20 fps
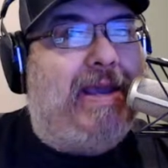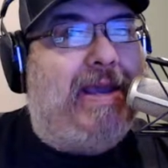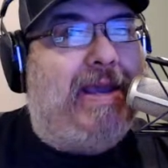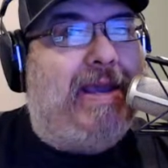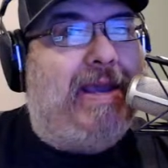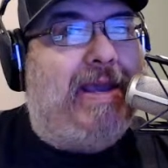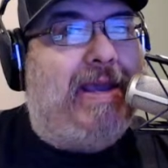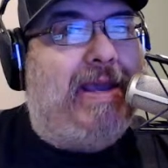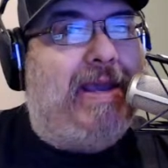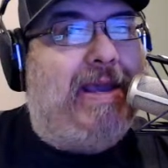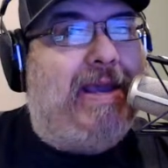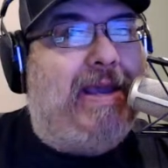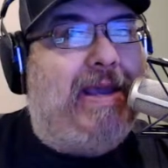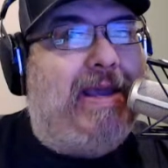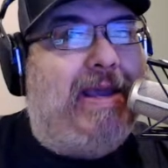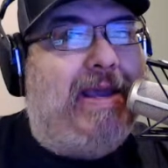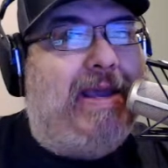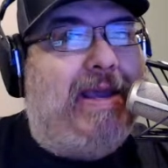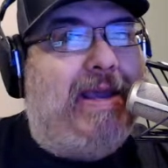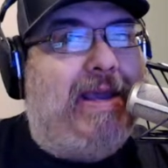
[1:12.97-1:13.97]
unless you
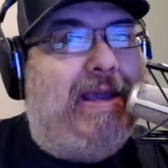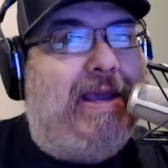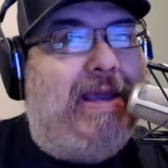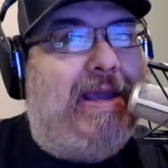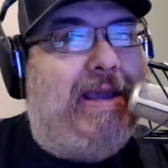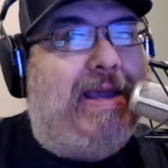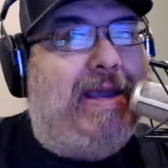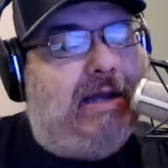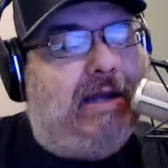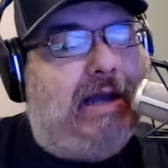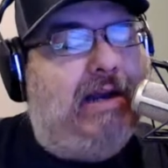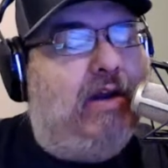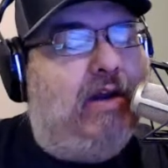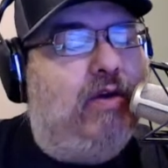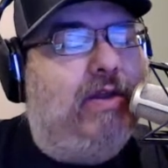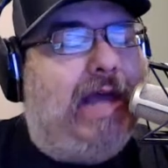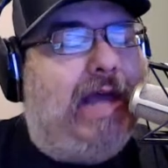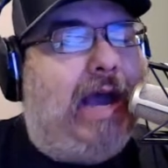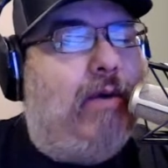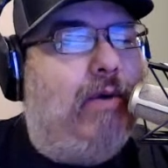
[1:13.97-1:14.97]
have kids. I, I
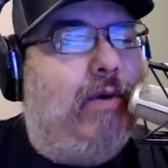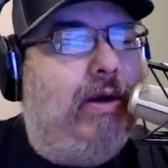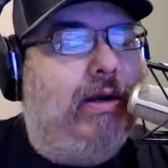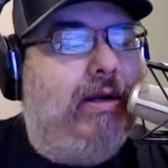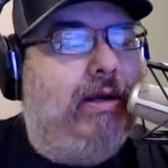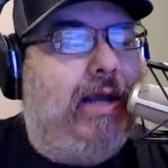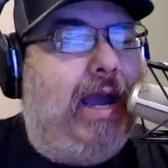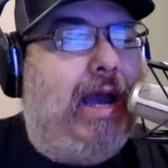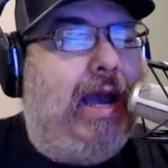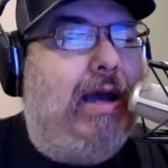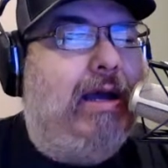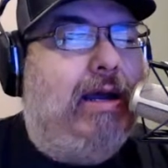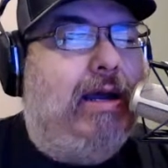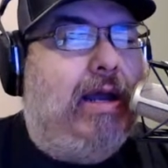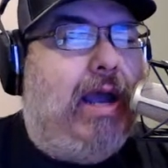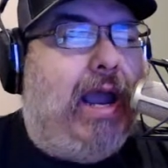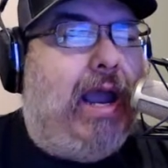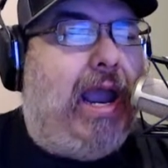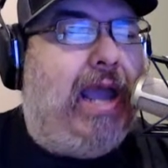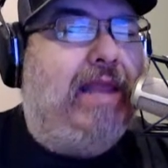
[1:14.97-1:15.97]
learned that one. Yeah.
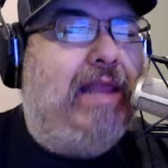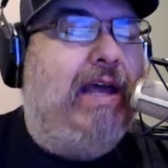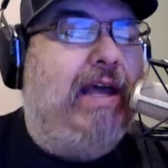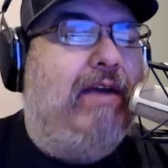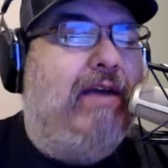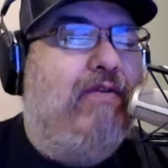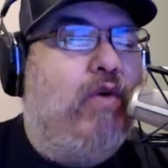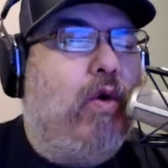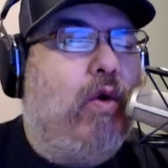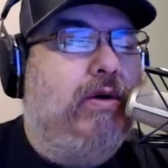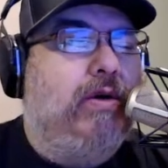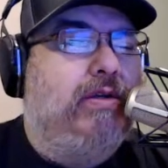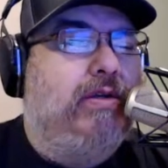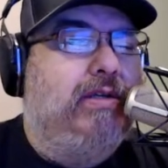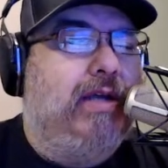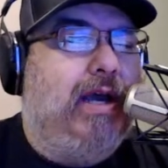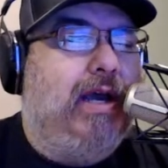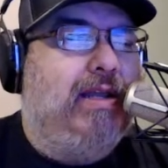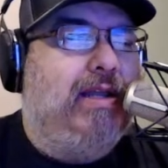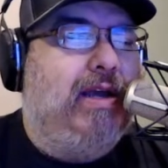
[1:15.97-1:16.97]
And then, of course,
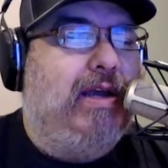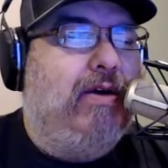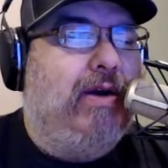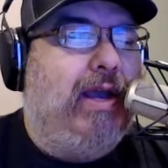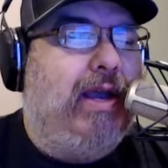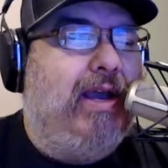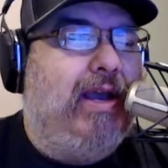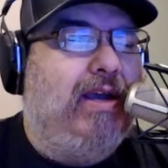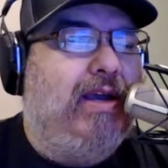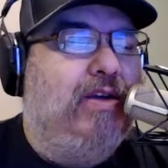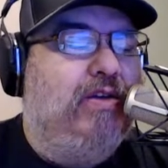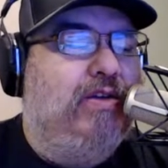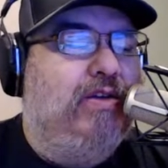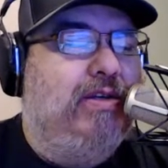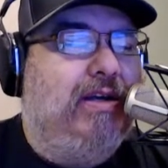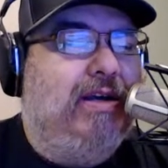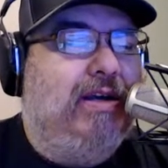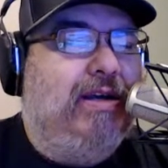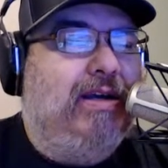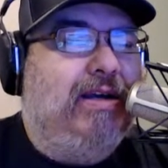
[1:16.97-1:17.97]
uh, there
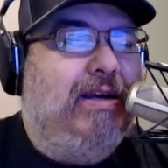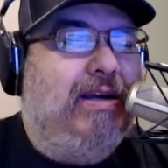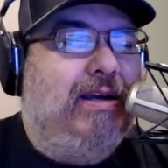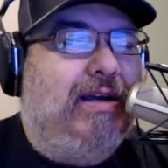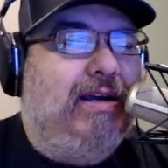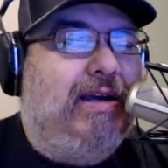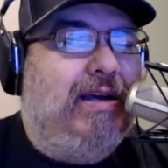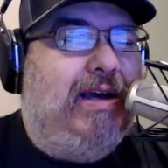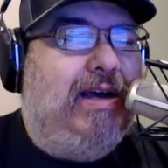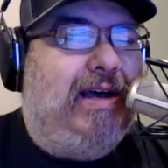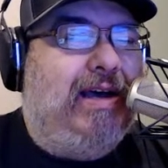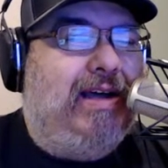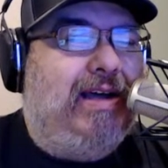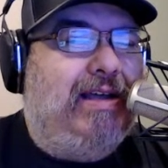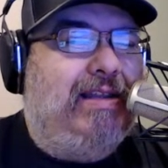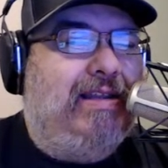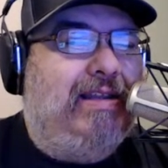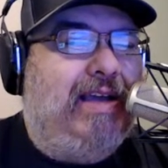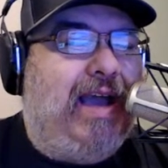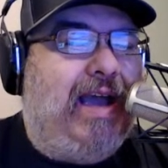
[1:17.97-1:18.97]
is
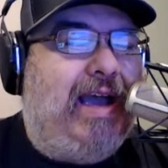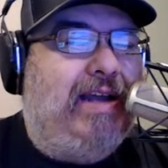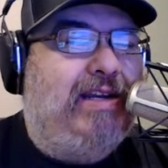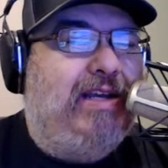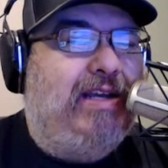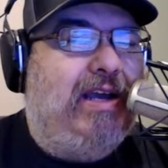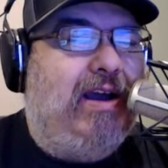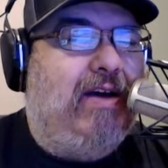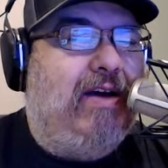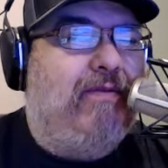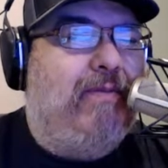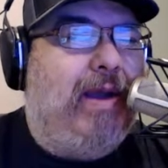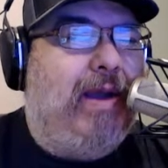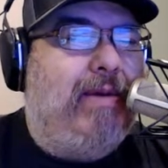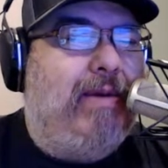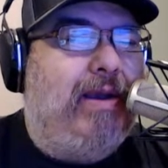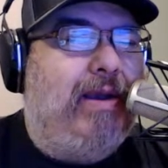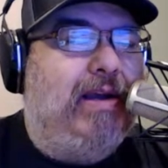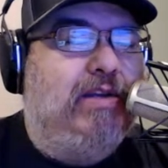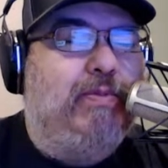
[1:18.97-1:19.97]
uh, the idea of
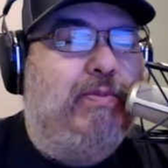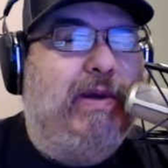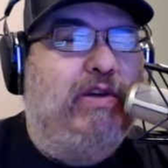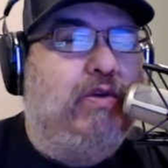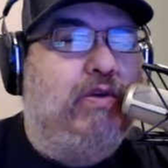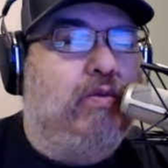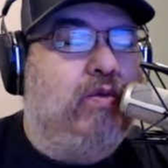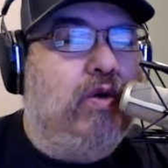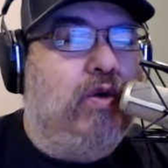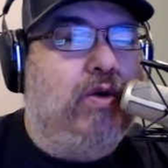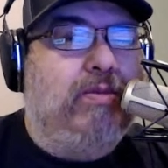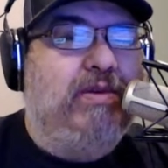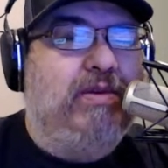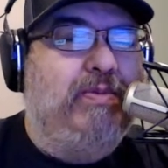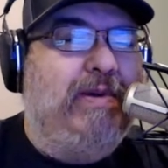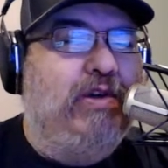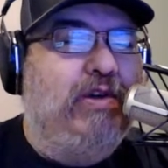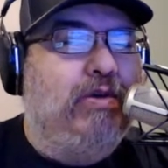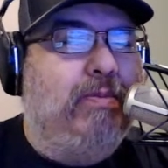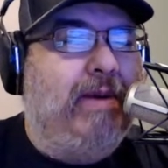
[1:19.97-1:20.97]
maybe a special room,
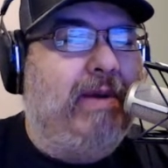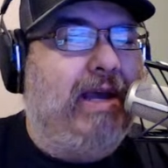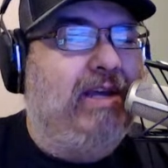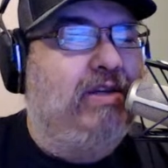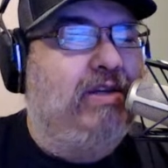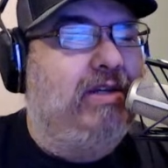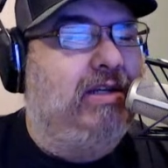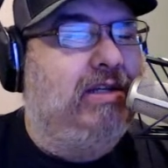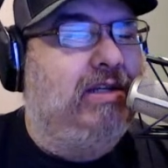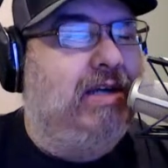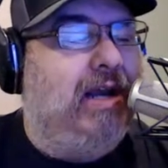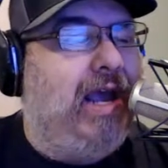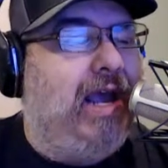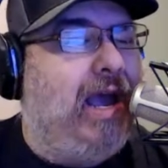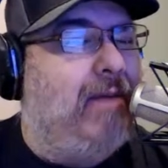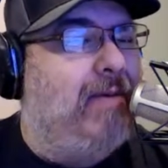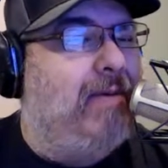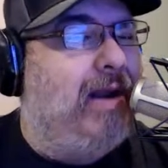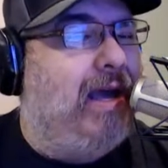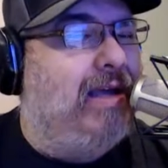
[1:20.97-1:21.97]
special place that's going to
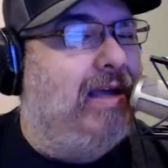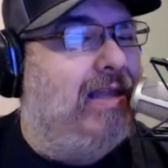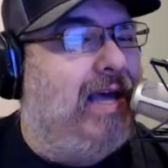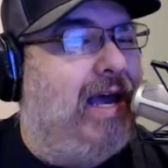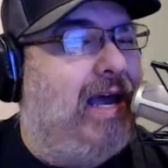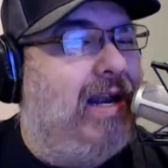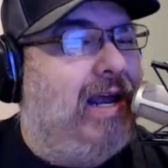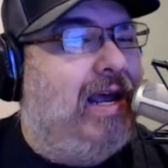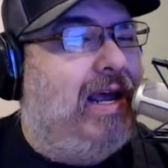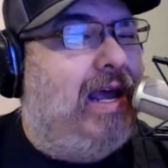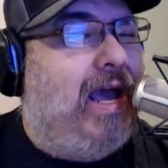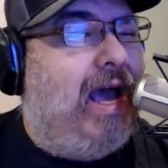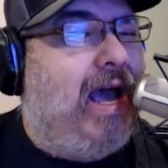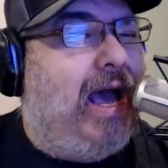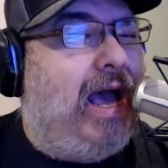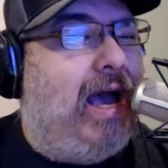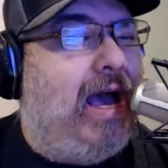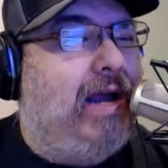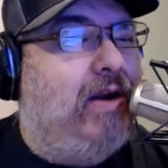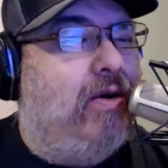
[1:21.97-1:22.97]
happen like that.
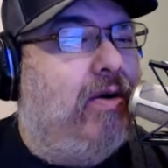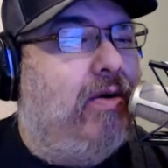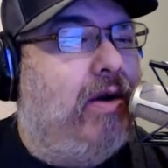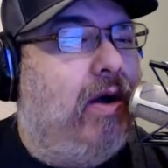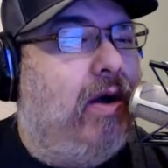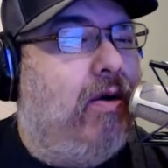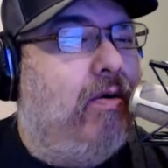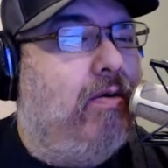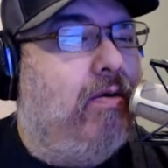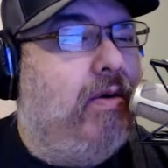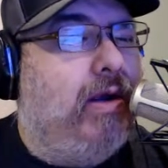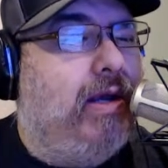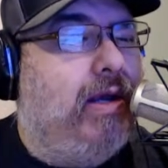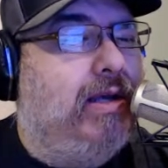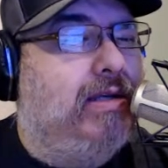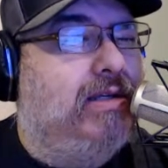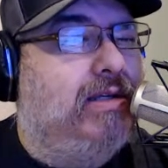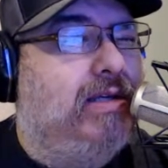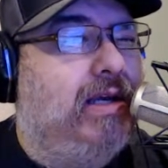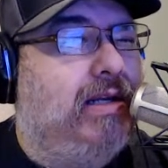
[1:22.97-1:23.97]
I don't know.
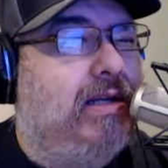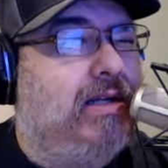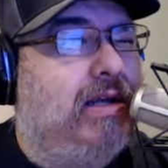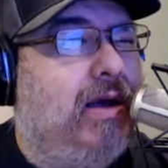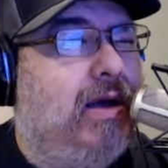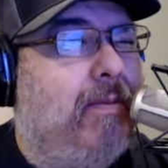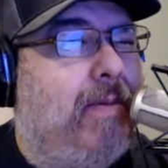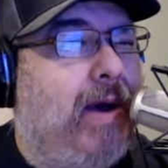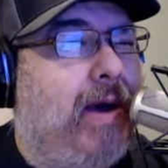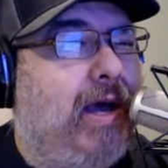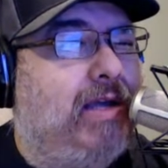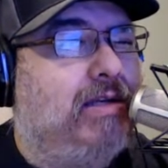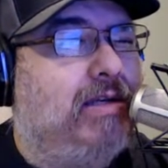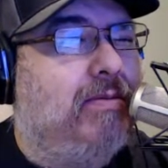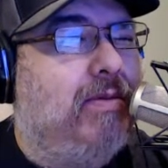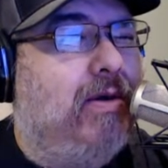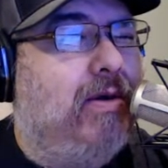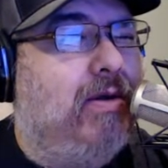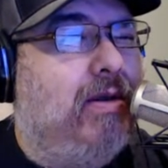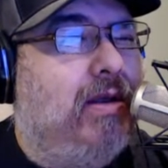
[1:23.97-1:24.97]
Is it uh,
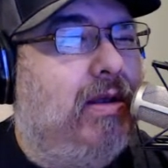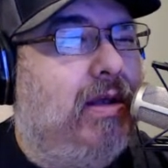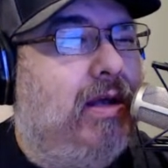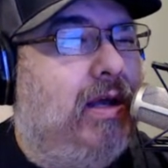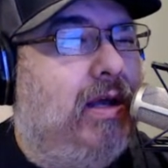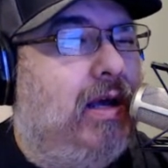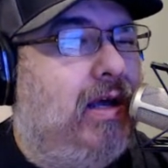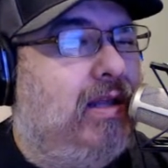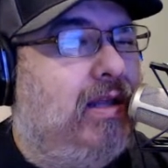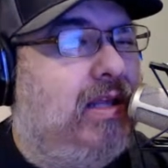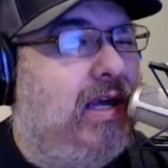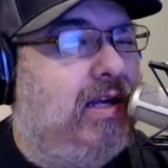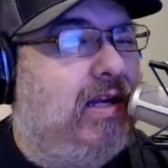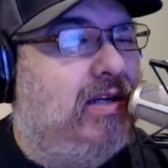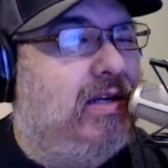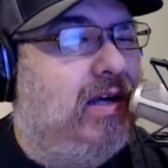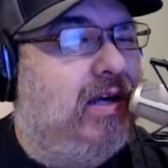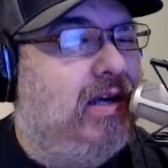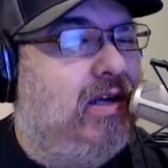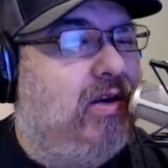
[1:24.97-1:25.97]
possible that
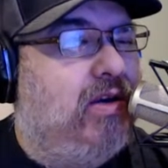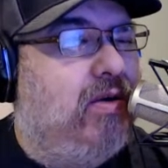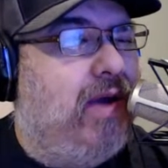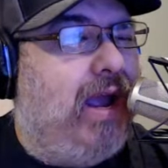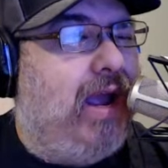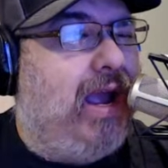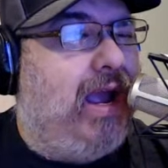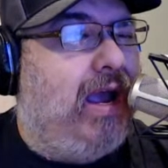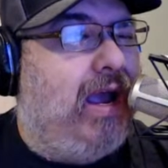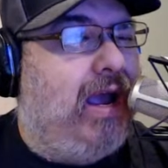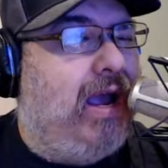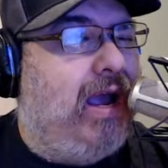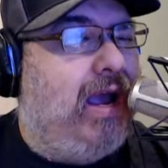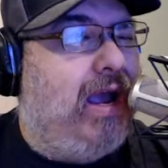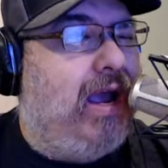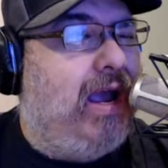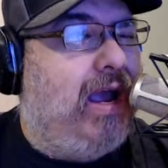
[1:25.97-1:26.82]
uh, you have